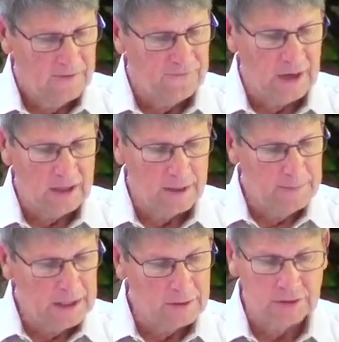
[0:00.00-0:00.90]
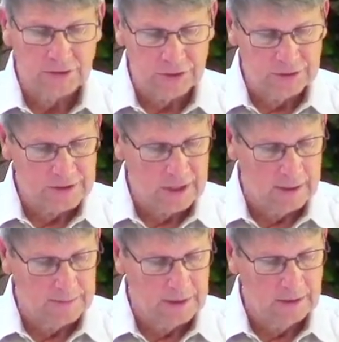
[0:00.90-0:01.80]
finding a better insurance
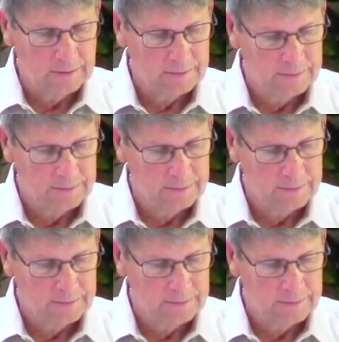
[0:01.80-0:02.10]
company,